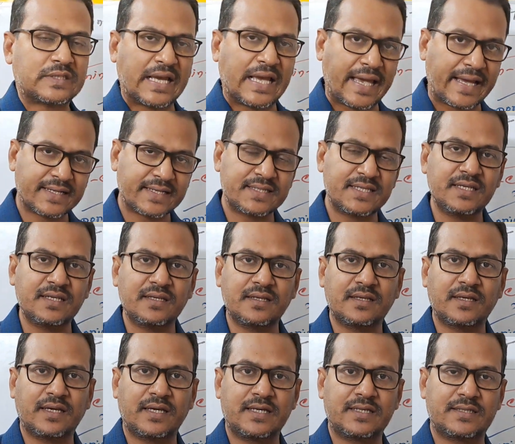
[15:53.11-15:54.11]

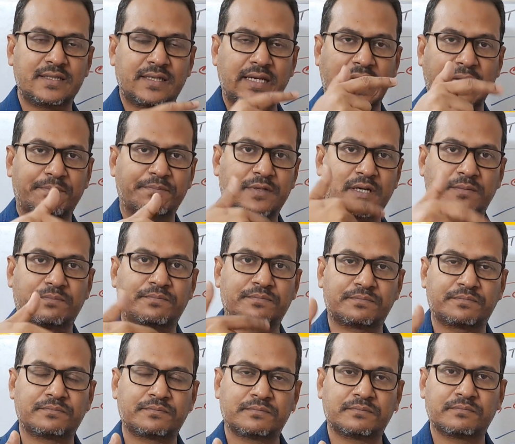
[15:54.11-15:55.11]
actin is wrapped up
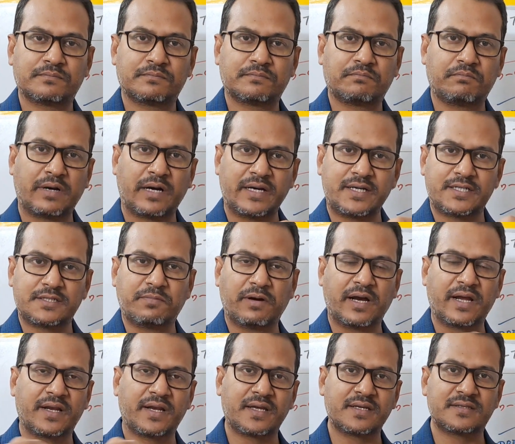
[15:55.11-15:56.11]
by its
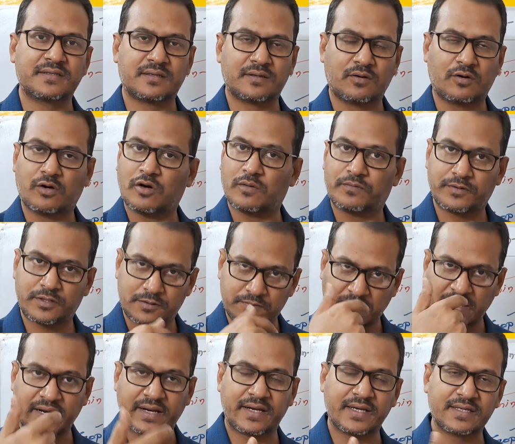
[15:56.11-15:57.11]
binding
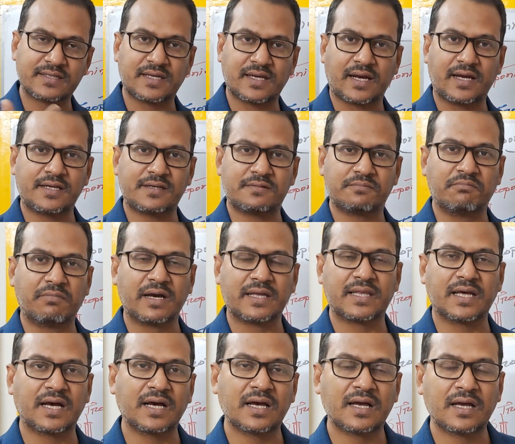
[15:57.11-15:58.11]
site by
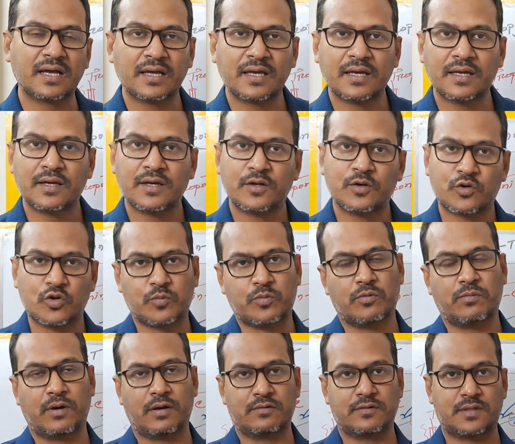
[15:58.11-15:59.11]
the
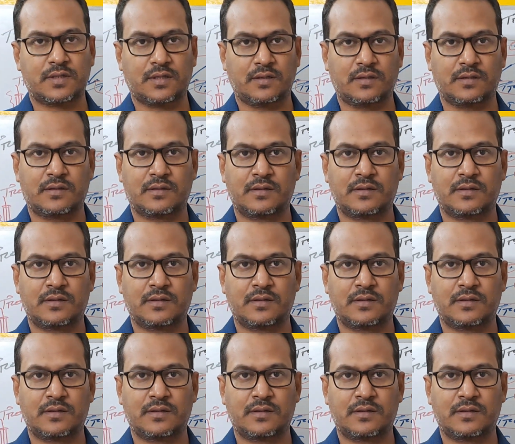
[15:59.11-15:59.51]
tropomyosin,